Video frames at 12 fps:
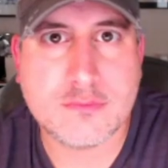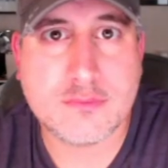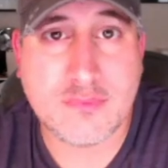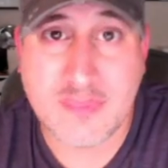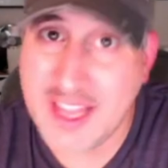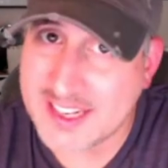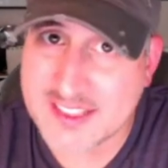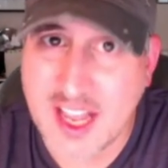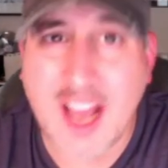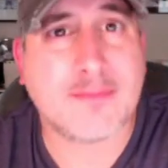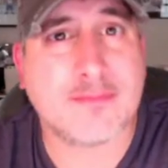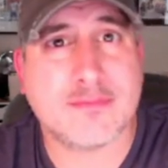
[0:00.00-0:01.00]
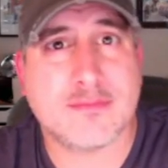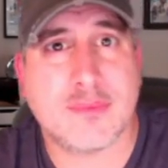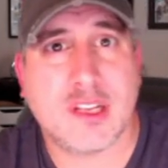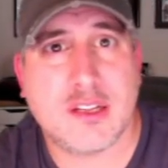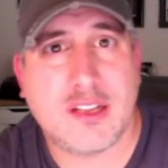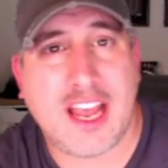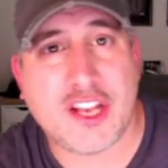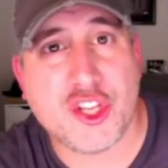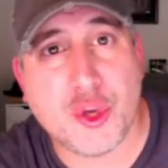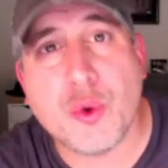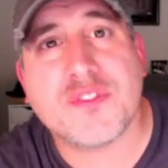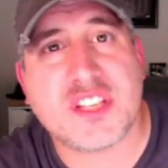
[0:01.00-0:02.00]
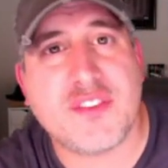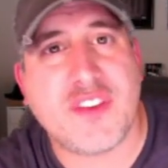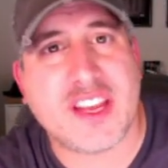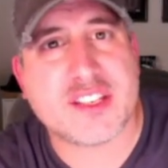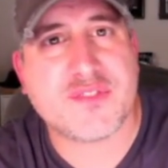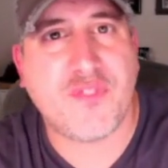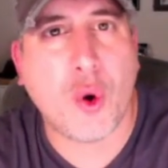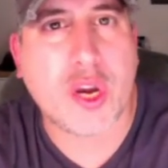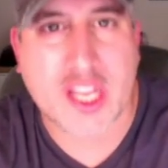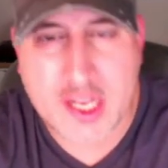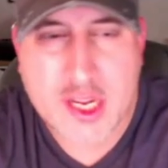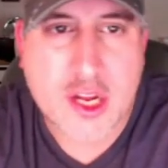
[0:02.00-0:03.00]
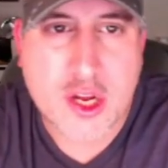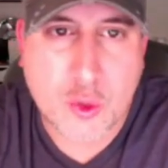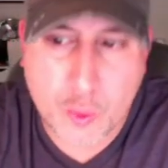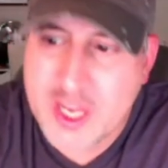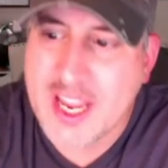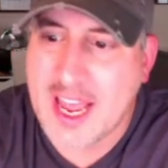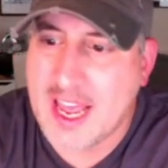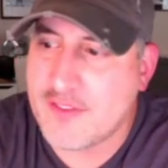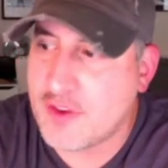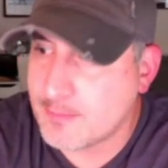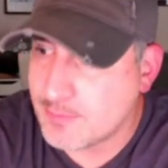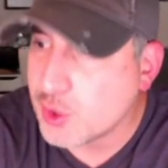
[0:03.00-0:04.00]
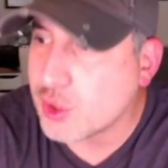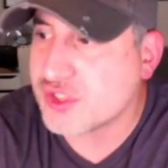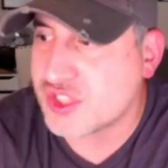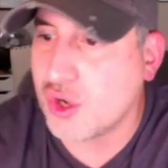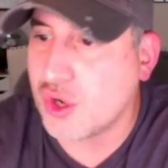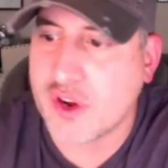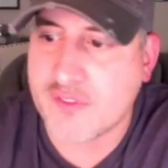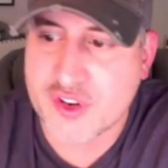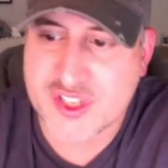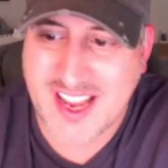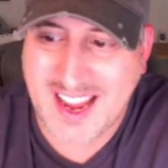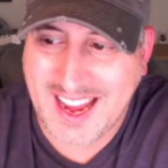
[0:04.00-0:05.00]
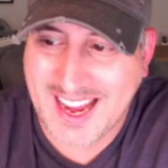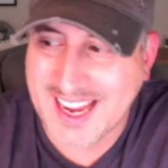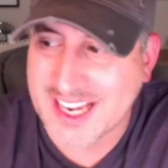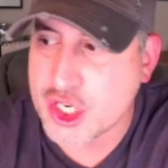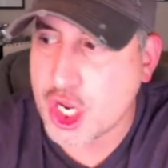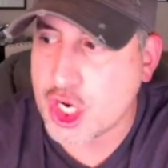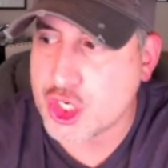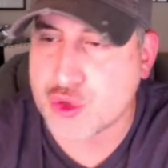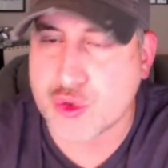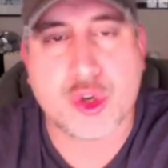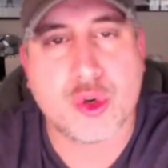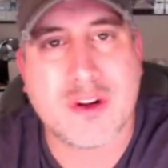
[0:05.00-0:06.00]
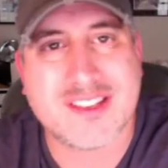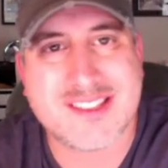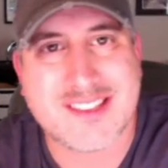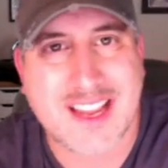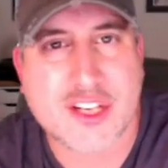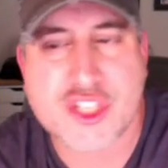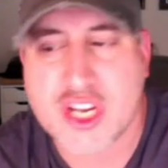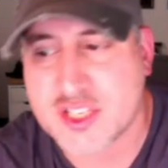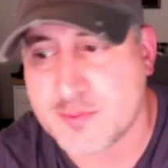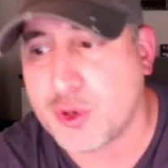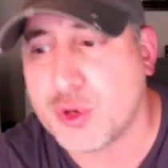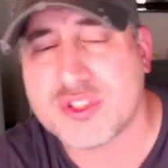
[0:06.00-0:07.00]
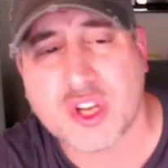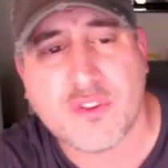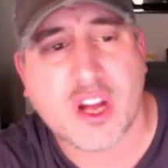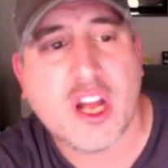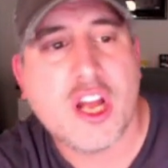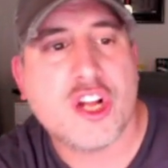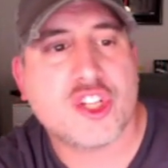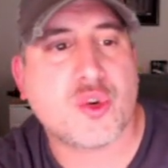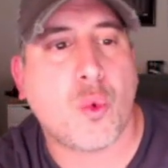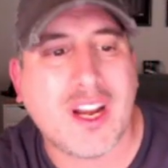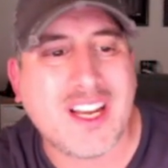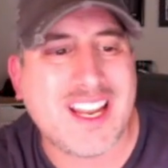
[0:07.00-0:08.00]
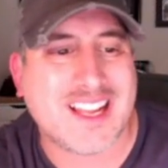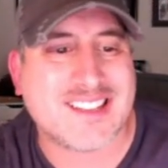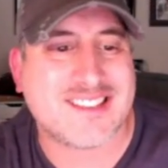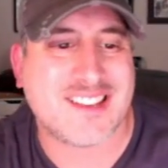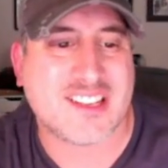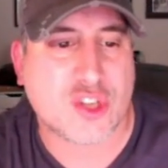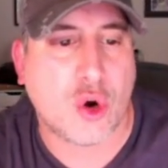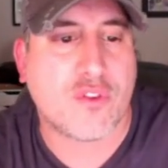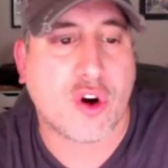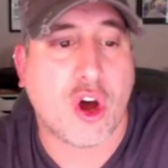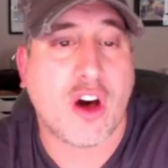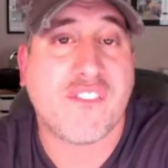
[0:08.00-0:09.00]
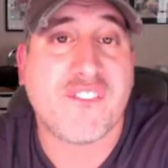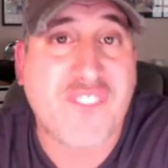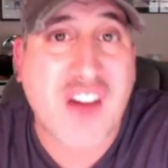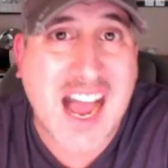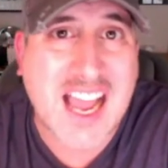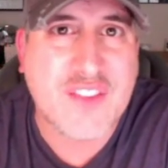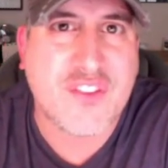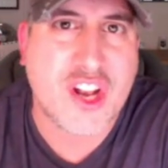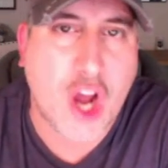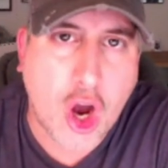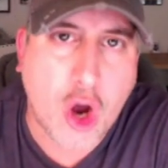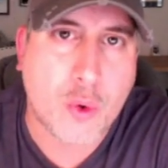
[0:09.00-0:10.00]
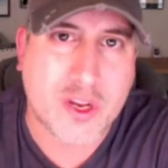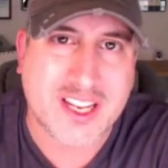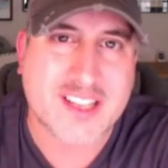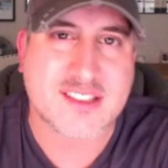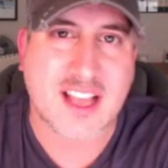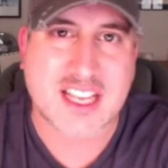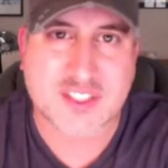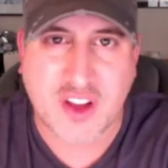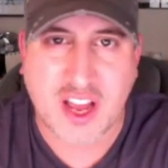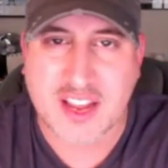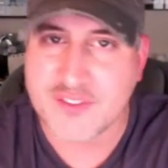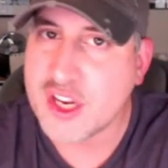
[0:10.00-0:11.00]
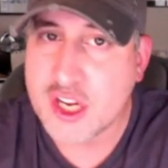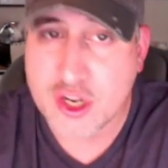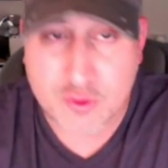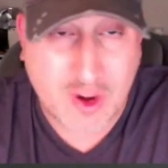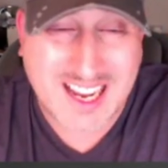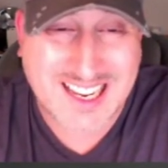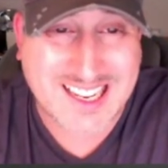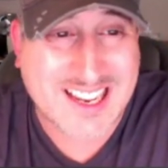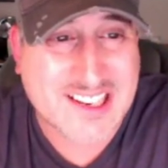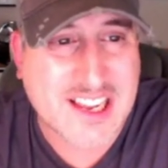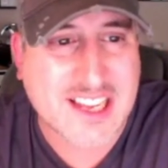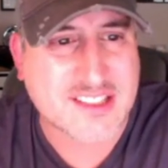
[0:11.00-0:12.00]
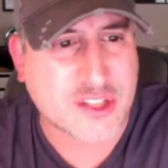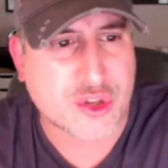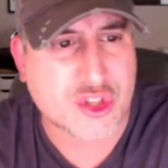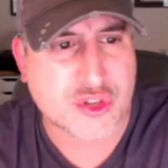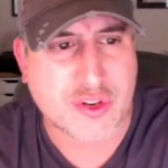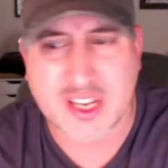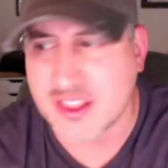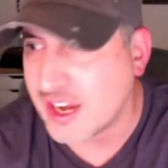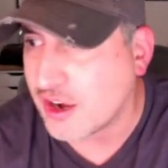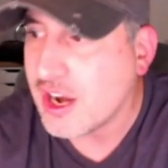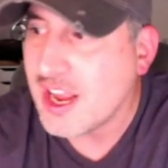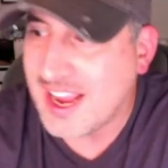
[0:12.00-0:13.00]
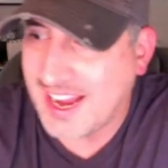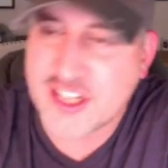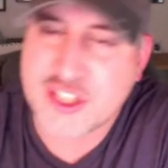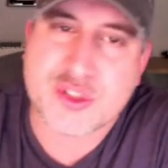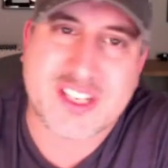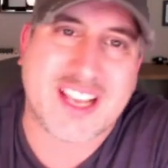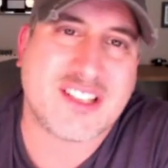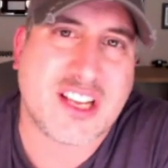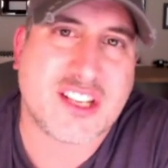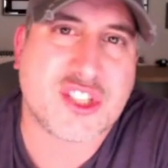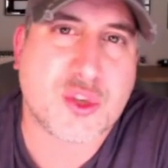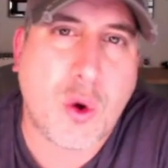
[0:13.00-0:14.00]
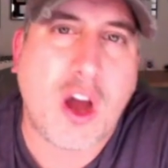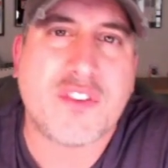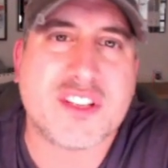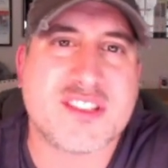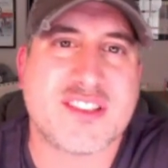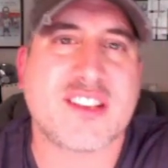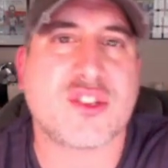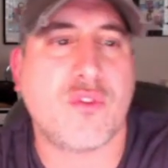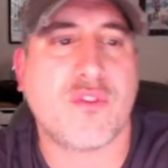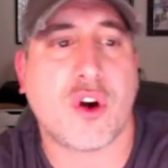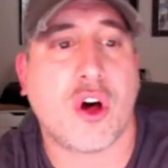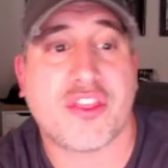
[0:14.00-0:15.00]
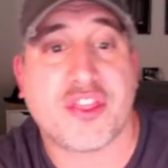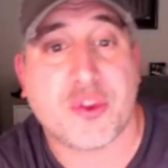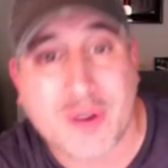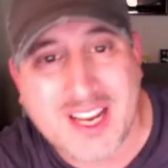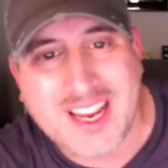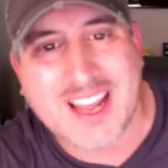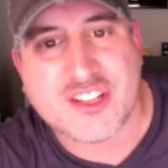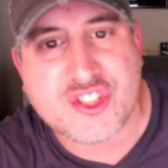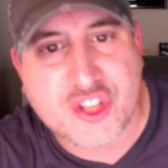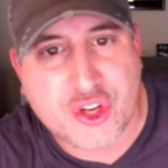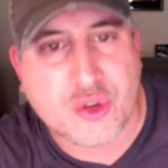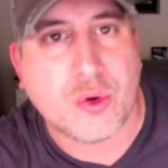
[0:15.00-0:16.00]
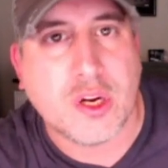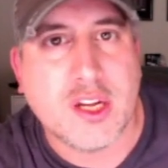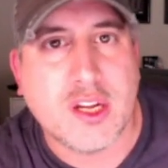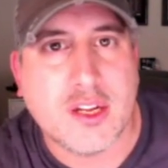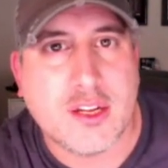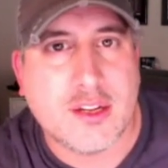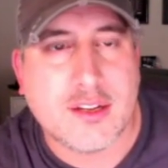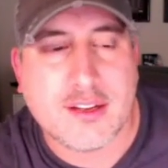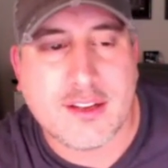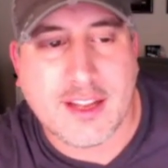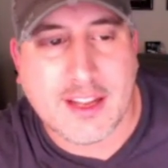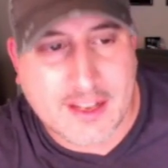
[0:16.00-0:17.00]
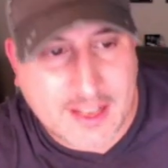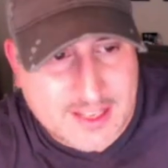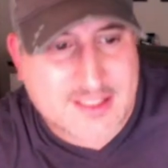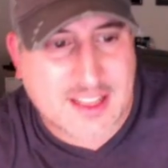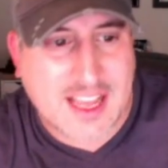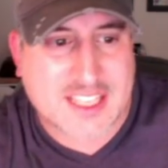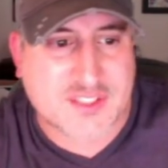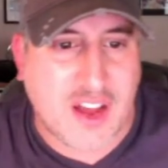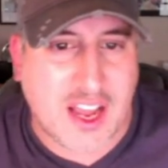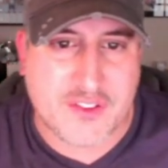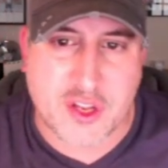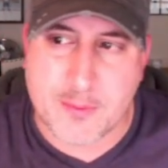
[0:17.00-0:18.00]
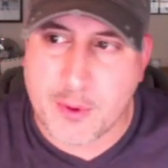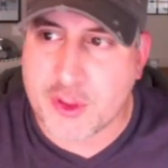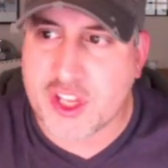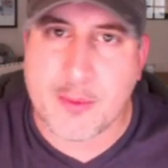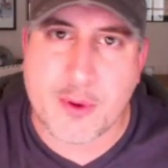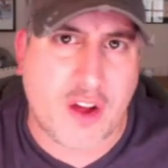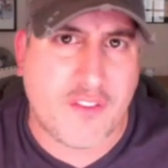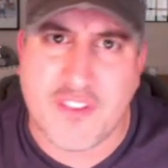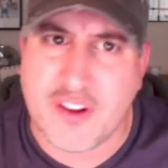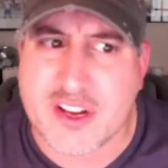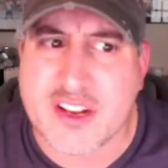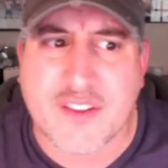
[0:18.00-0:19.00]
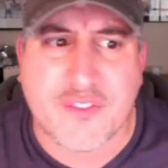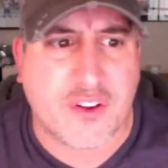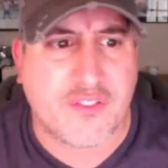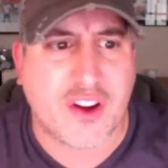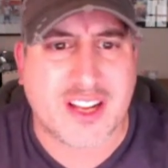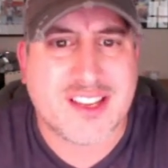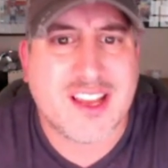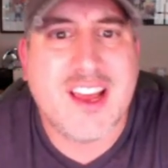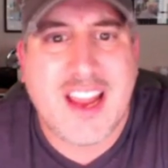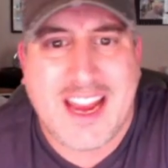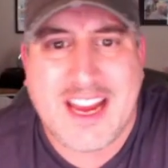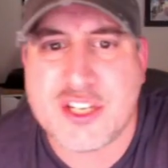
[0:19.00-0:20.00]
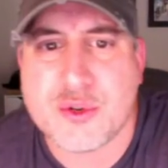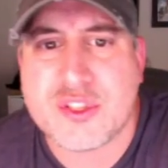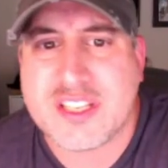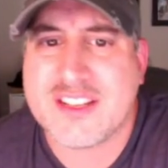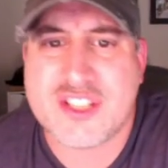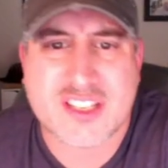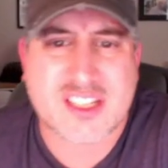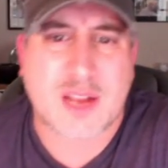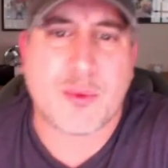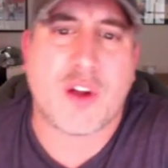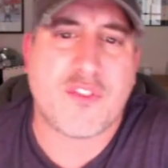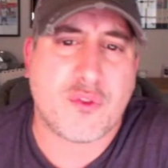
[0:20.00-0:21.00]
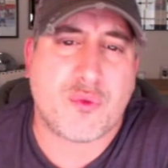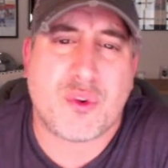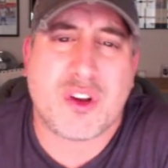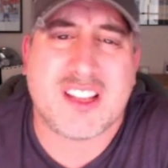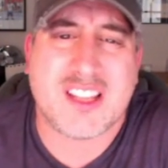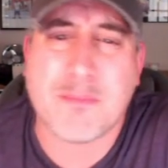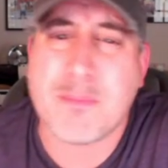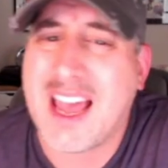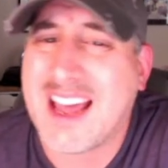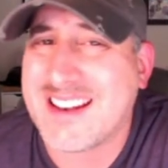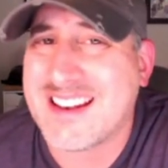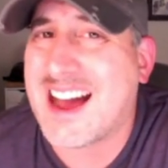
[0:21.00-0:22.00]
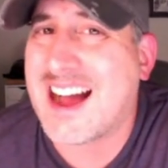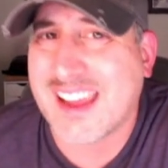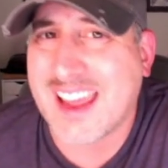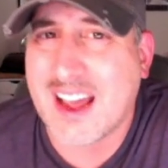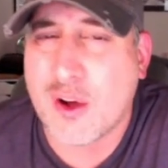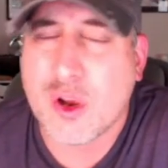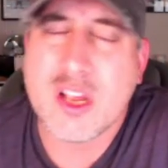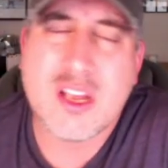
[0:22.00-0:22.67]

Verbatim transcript: Next up, at U F C Vegas forty, we have Bruno Silva versus Andrew Sanchez. Bruno Silva, twenty and six overall, five and oh in his last five, riding a nice little streak there. Andrew Sanchez, twelve and six overall, three and two in his last five. And they're both coming off very different fights. Andrew Sanchez coming off a really bad knockout.